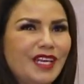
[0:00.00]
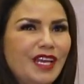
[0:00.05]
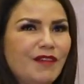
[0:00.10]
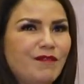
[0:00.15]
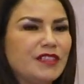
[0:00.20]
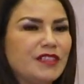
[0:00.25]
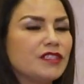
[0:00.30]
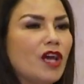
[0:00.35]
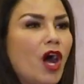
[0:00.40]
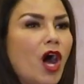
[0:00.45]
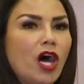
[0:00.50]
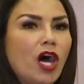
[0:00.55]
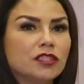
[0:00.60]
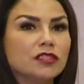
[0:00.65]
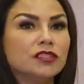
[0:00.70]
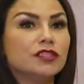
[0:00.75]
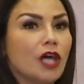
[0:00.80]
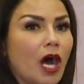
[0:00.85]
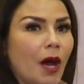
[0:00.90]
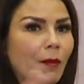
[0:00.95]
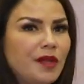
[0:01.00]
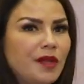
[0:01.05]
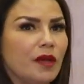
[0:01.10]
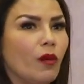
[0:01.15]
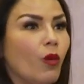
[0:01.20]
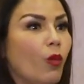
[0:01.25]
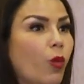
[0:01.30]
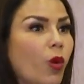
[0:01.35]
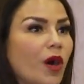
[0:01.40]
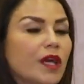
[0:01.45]
if it's all
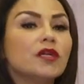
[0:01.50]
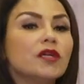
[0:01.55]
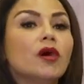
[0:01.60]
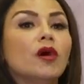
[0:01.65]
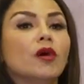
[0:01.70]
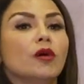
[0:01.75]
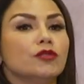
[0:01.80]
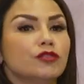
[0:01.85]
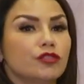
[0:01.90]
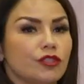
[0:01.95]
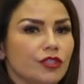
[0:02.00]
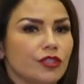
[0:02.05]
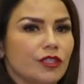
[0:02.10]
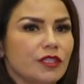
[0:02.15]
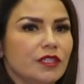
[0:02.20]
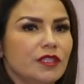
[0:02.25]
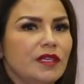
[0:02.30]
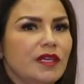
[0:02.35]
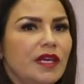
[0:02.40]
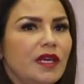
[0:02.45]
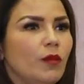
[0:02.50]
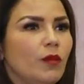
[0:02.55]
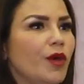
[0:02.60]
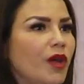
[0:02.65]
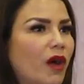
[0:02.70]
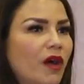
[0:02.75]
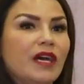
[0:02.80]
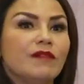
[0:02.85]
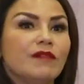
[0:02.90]
dominant one culture and we all